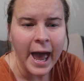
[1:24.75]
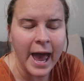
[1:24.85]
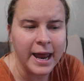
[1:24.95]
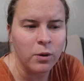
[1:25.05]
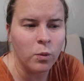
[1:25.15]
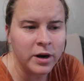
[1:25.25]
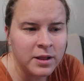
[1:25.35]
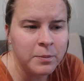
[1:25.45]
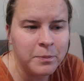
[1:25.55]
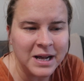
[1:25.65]
And one
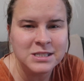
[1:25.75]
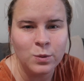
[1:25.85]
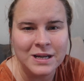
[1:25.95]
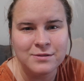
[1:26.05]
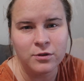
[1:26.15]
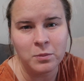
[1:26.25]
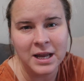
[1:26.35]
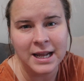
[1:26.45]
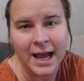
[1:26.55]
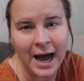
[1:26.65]
of the best ways for
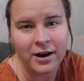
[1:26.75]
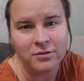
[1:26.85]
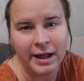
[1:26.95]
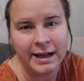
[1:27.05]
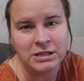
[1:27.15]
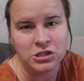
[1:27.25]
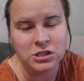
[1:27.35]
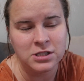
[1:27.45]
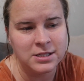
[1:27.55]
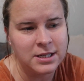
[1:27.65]
me to get out of that is
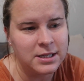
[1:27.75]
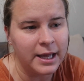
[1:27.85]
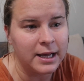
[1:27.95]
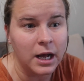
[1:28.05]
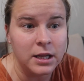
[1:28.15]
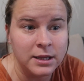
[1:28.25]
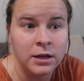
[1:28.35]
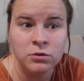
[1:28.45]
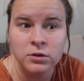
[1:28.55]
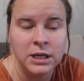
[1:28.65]
just to like
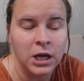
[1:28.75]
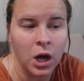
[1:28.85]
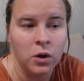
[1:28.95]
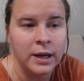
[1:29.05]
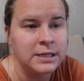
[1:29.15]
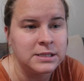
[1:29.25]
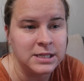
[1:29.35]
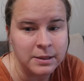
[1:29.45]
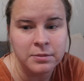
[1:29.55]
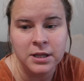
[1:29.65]
literally go and
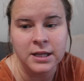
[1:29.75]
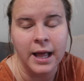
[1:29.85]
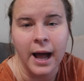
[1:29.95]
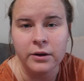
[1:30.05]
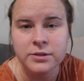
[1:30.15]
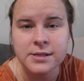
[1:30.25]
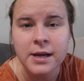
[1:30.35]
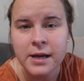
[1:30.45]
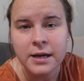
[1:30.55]
deep clean the house.